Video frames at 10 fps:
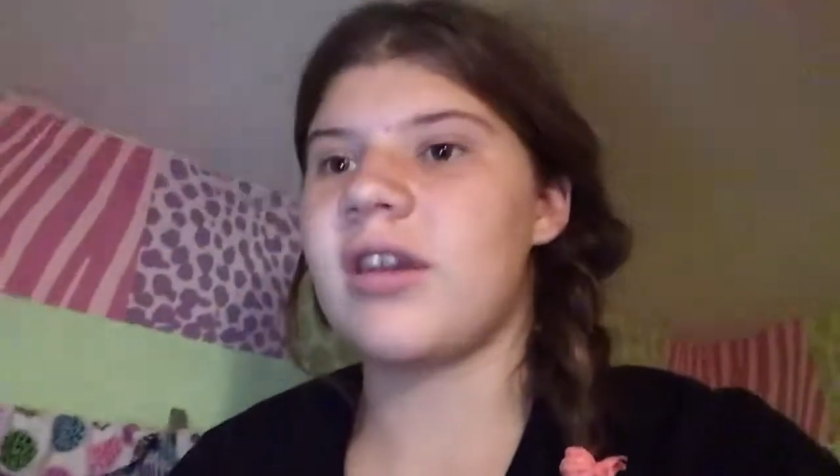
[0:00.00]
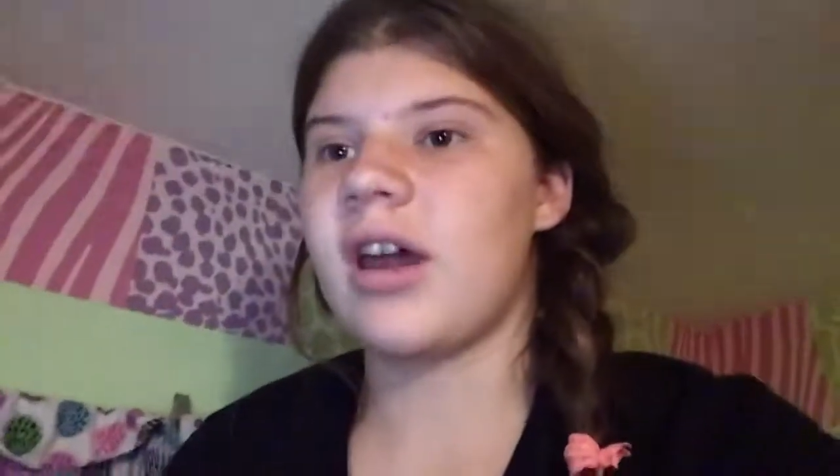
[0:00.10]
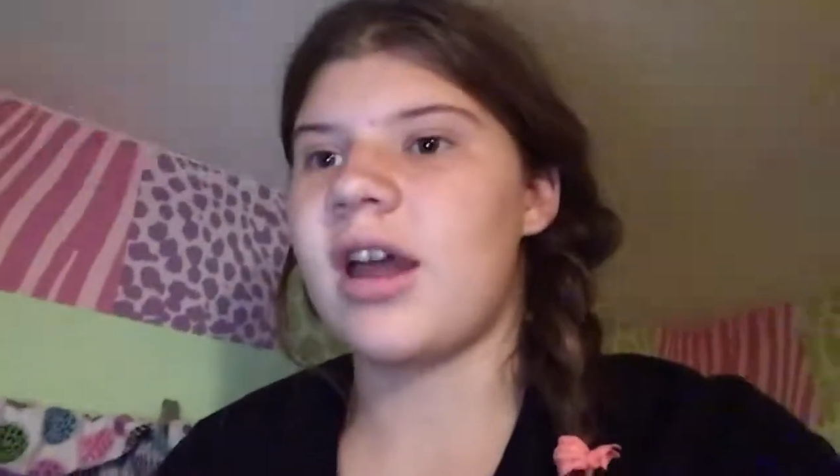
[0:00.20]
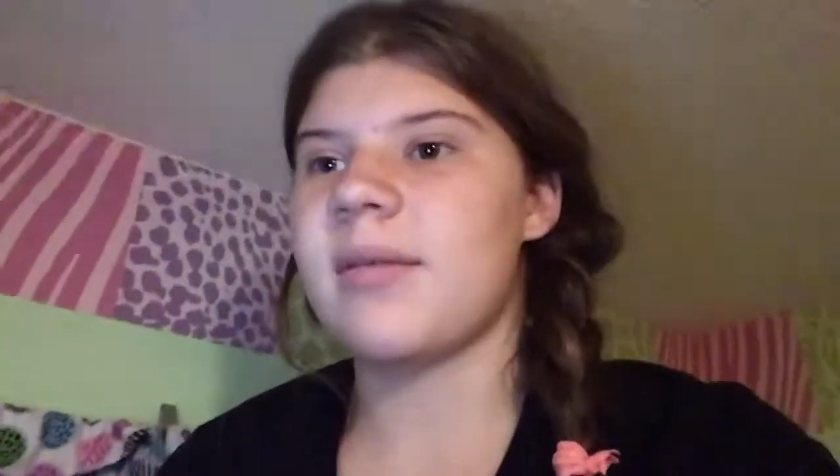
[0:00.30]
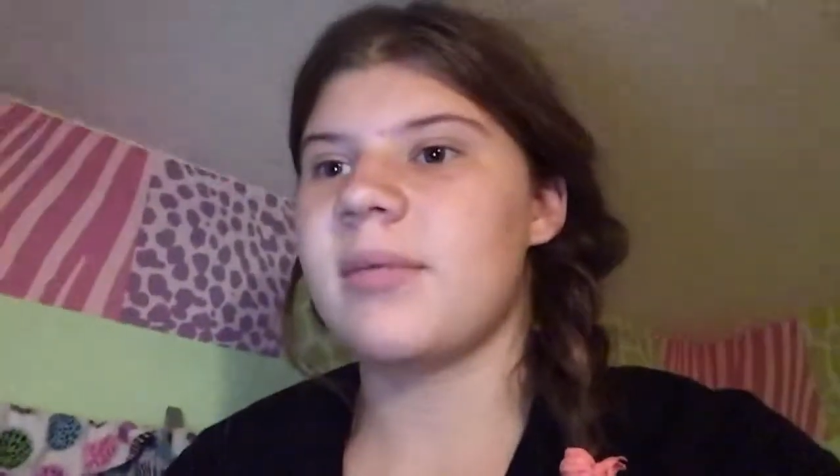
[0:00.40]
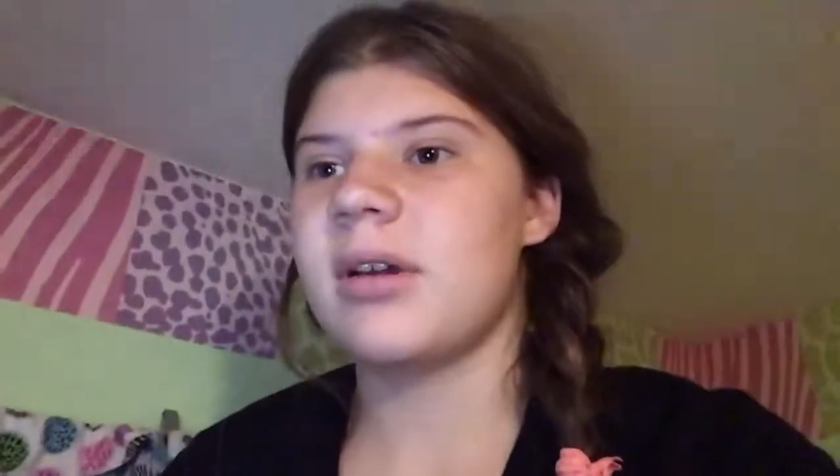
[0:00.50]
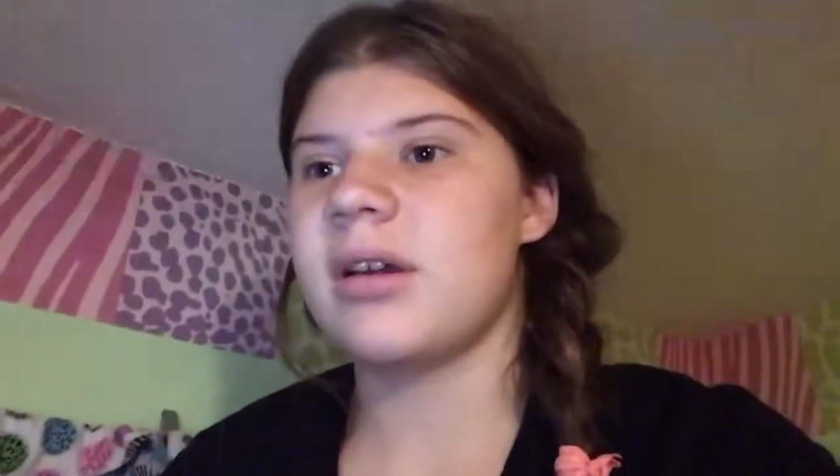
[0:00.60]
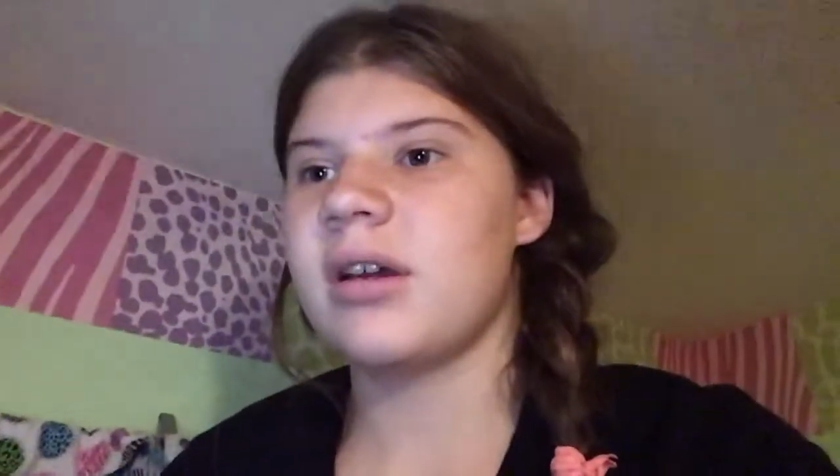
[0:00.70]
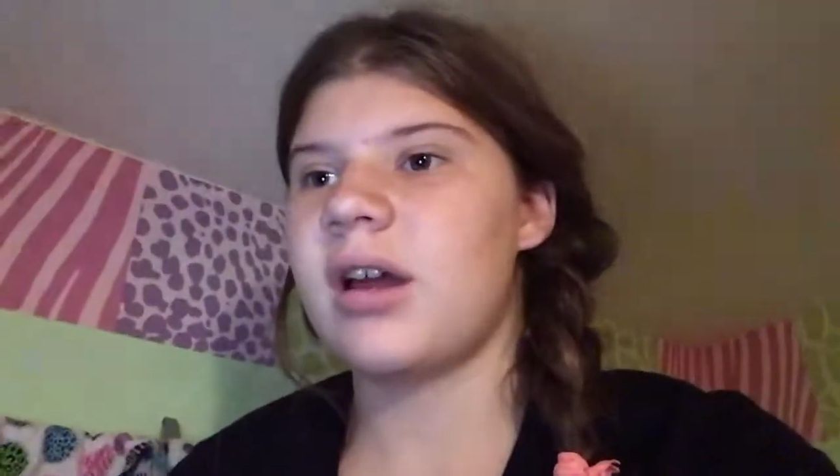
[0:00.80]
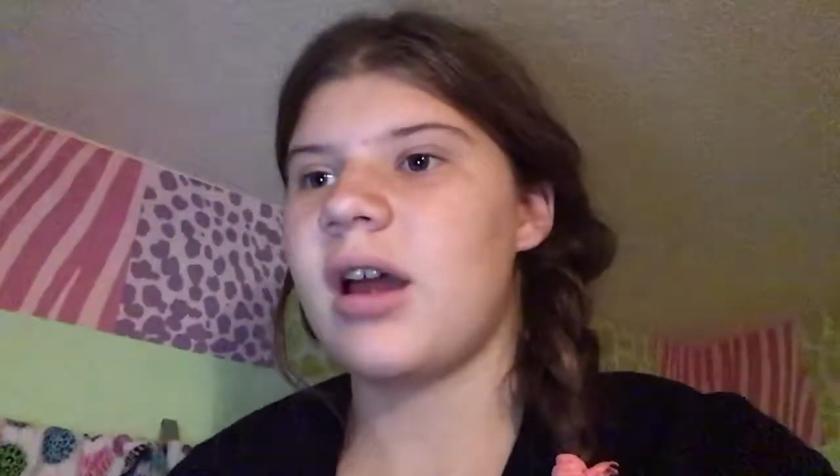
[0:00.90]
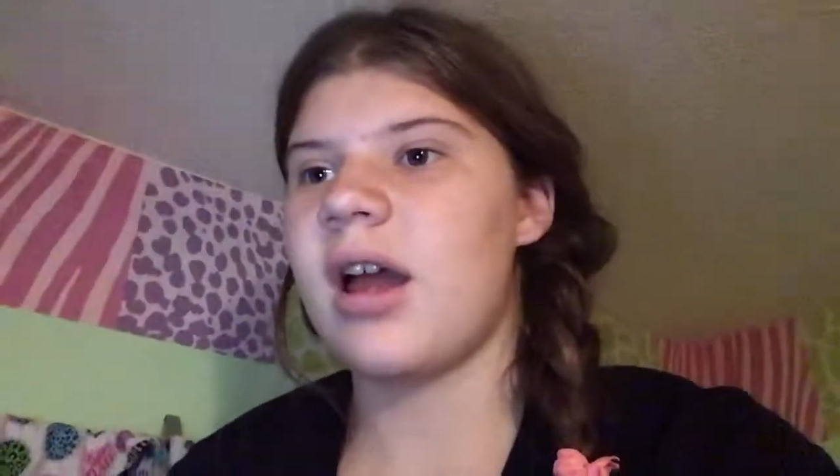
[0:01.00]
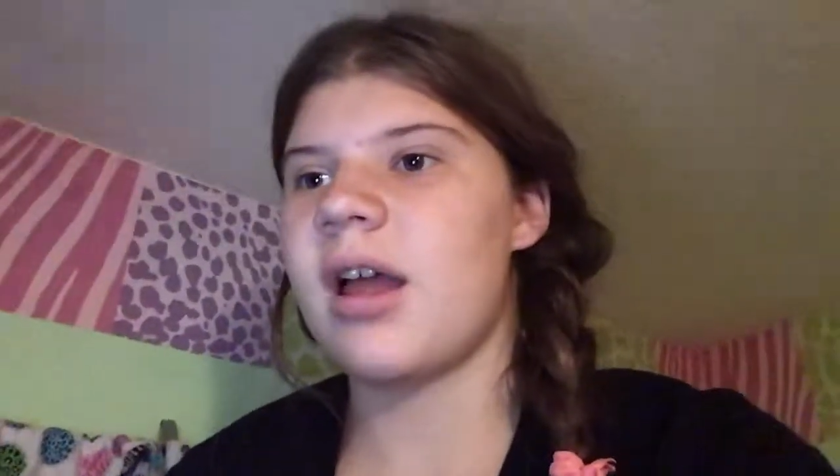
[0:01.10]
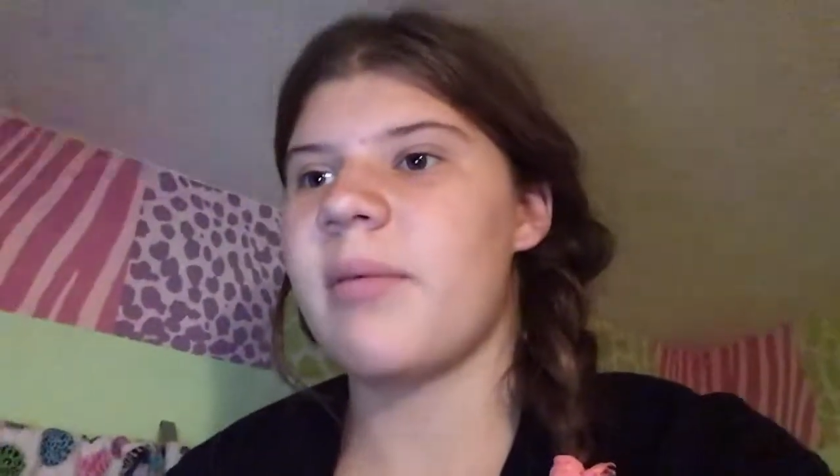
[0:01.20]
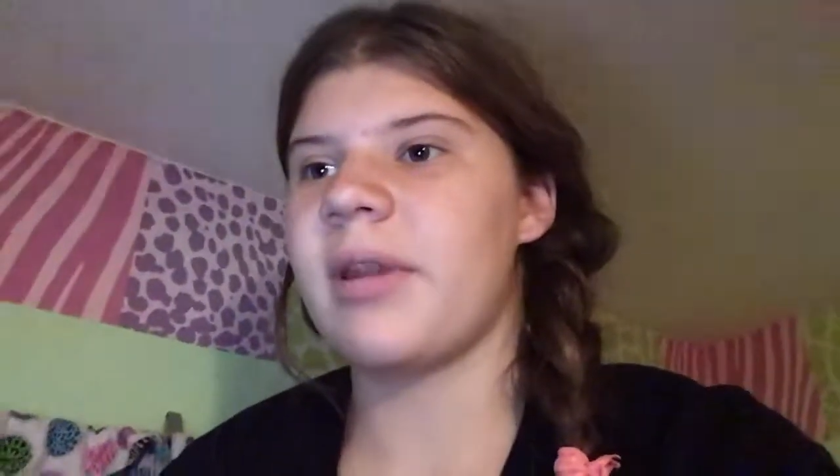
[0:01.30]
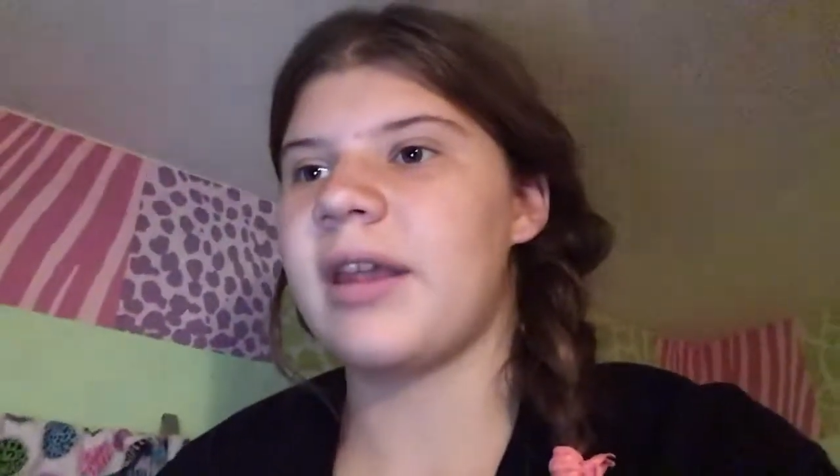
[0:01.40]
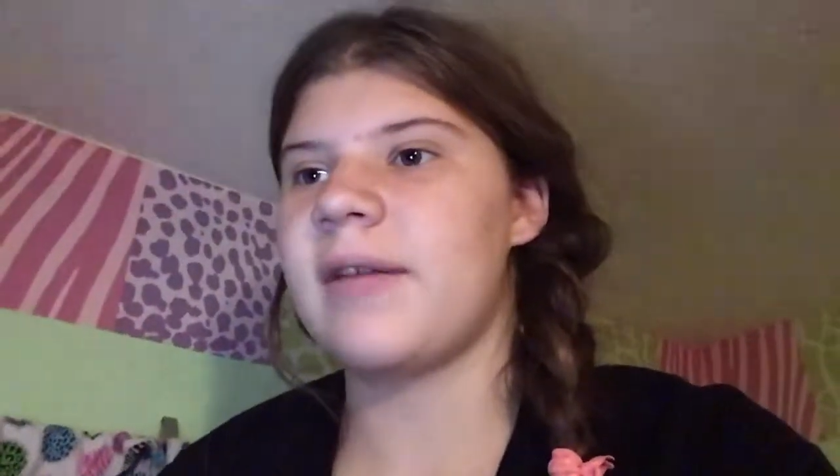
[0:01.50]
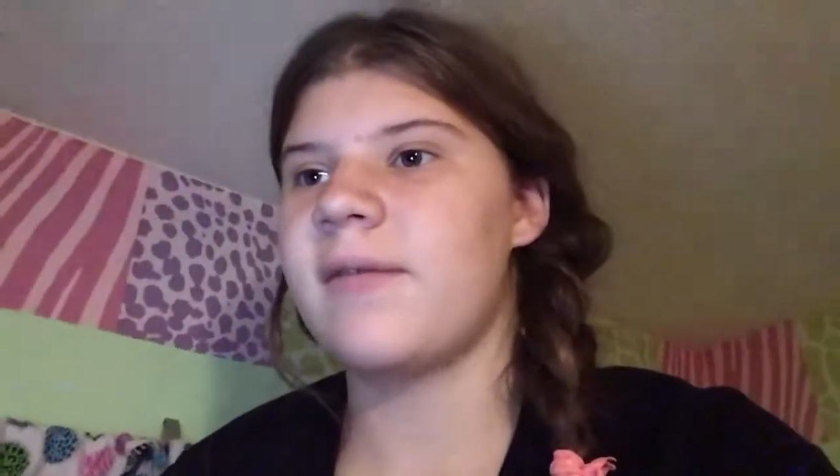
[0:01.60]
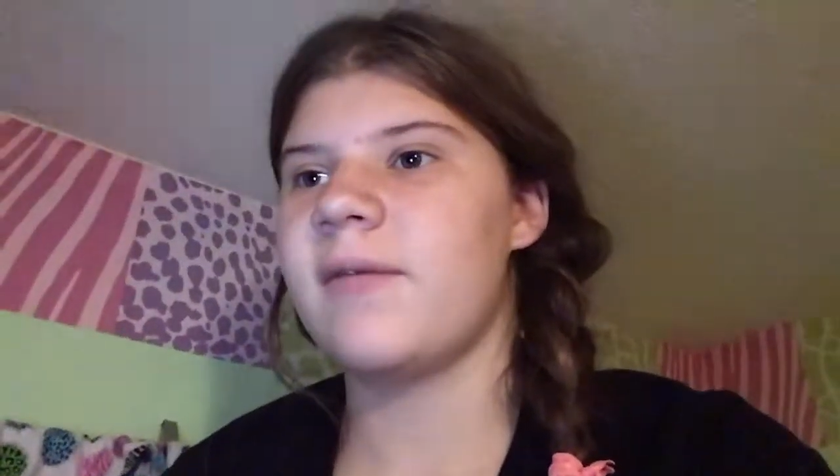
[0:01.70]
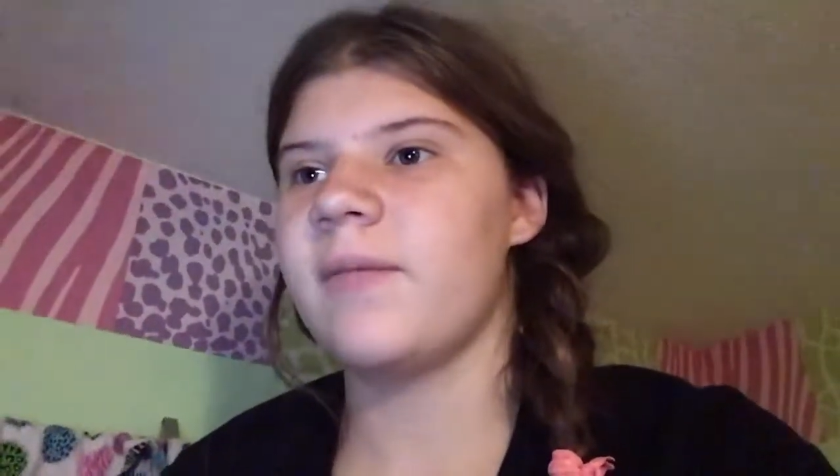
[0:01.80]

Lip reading: time, I believe.